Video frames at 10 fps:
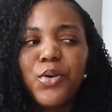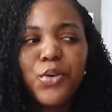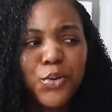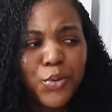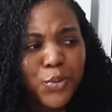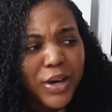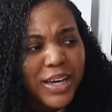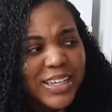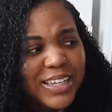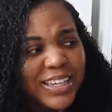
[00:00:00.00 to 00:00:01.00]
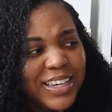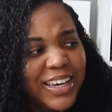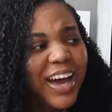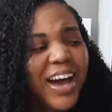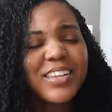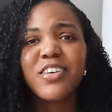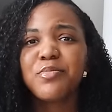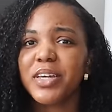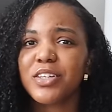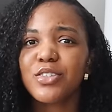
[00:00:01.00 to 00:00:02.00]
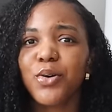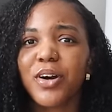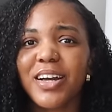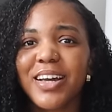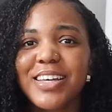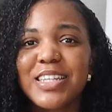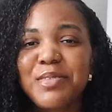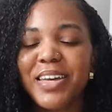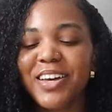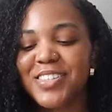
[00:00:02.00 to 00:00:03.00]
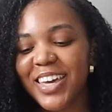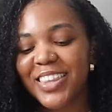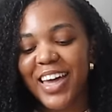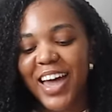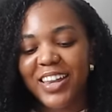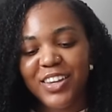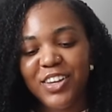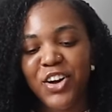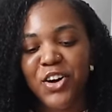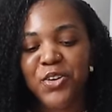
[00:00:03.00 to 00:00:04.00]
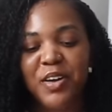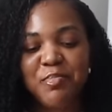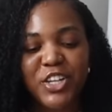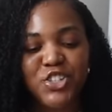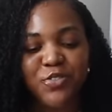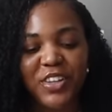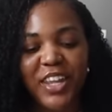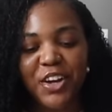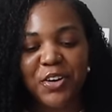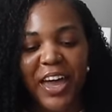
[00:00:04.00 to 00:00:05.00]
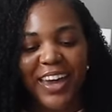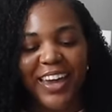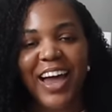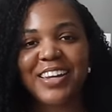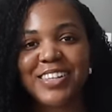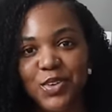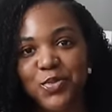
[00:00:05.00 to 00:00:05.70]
Ooh, I love being sore. Is anybody else like that? You know, it makes you feel like, okay, I did the